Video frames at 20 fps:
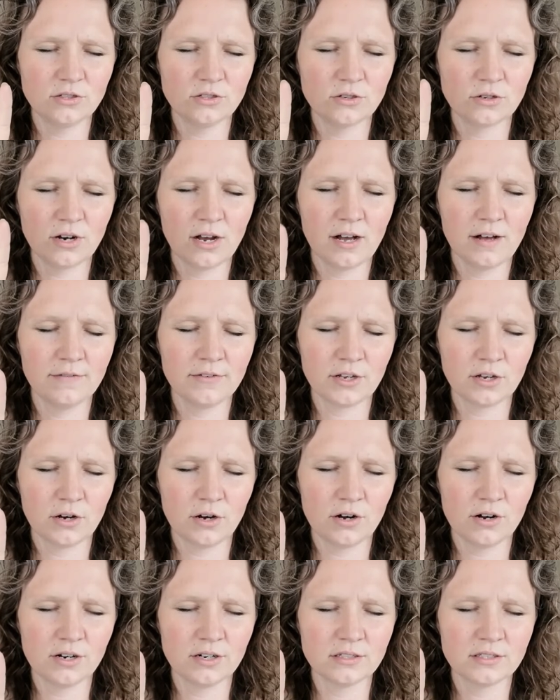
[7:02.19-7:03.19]
you're having a
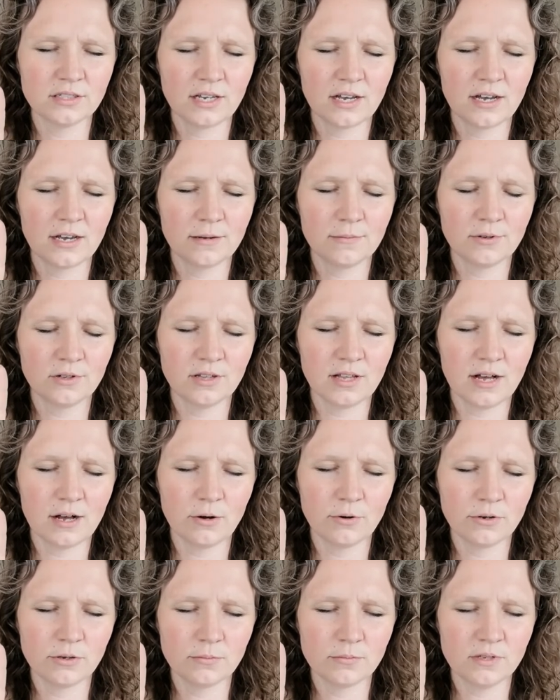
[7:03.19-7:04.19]
hard time
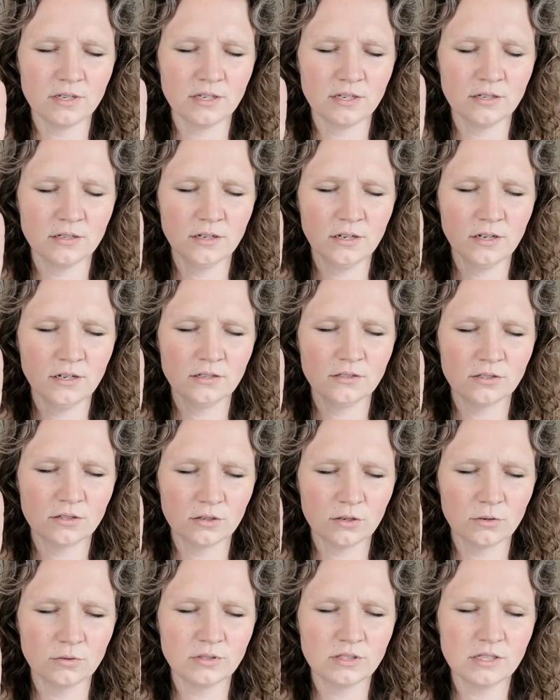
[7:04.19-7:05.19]
allowing me to
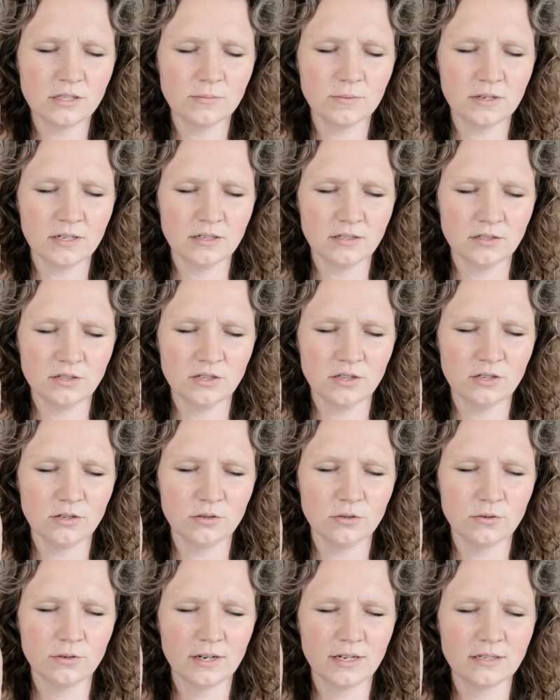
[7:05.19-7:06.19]
go deep into
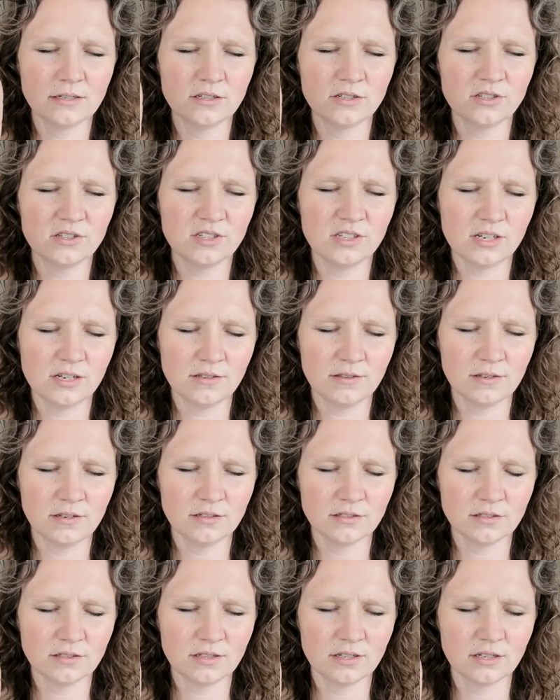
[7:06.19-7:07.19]
you and to see
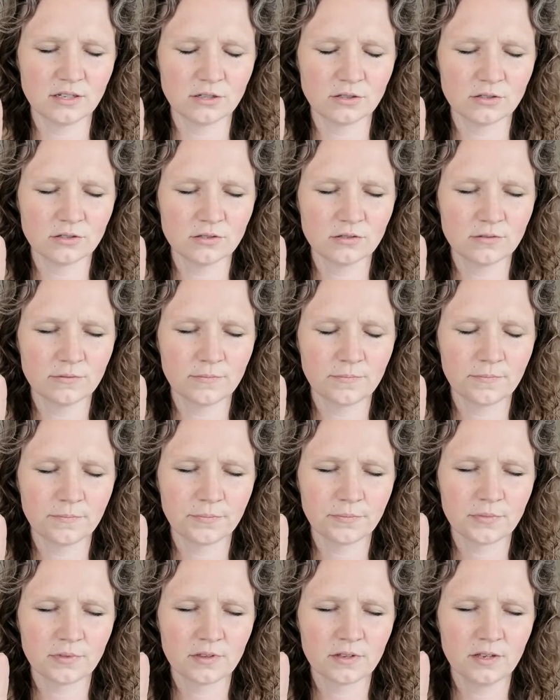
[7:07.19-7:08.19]
these things.
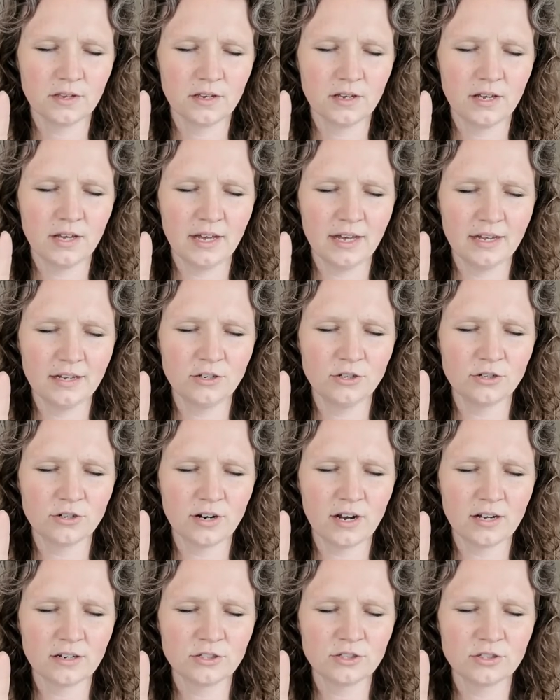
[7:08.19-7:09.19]
And you're
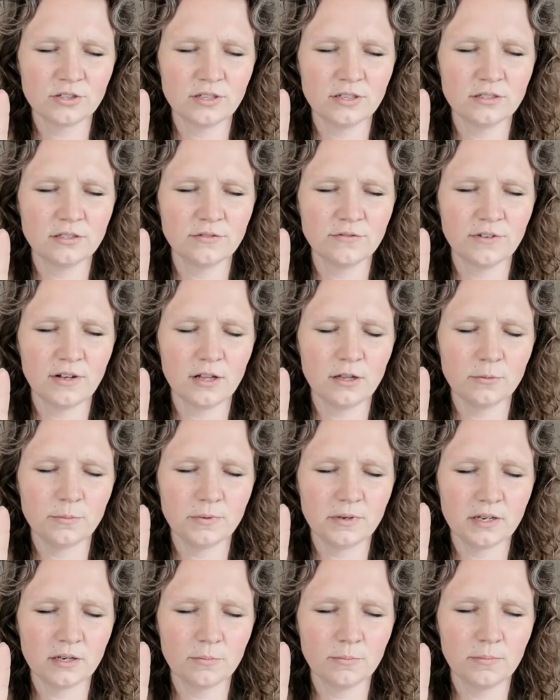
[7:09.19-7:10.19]
actually
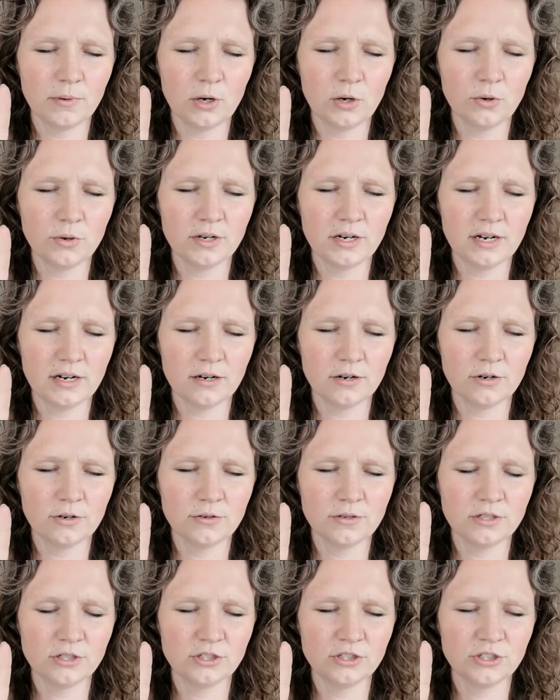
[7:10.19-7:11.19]
developing a bow and arrow,
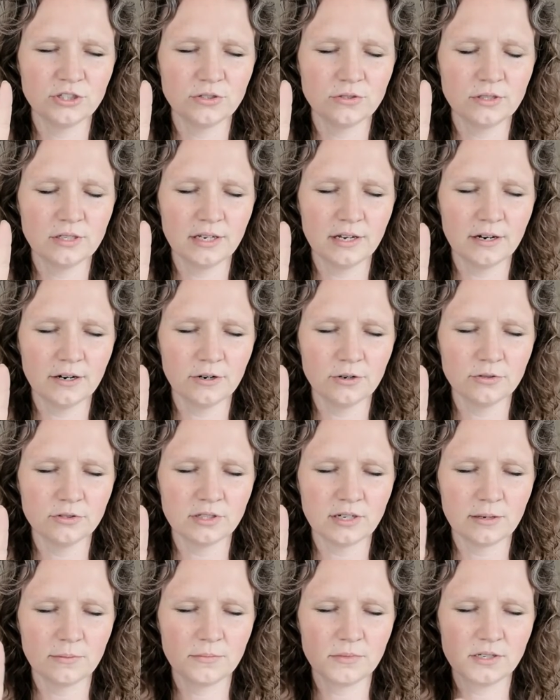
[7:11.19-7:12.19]
and you're shooting arrows
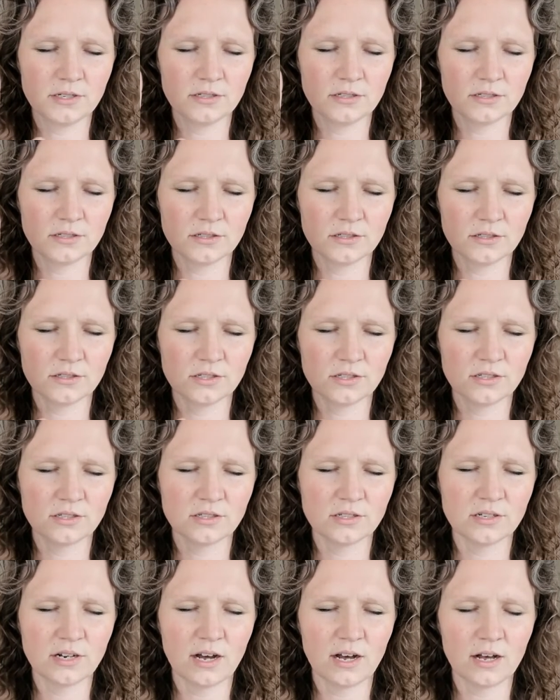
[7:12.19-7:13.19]
at me to
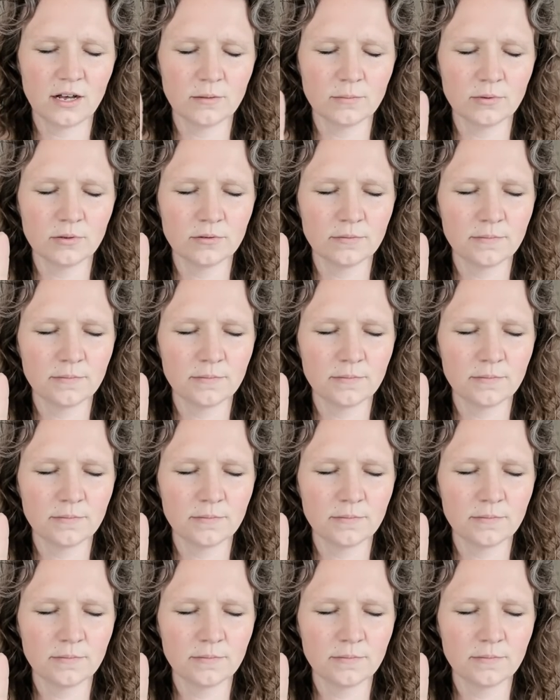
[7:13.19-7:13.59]
stop.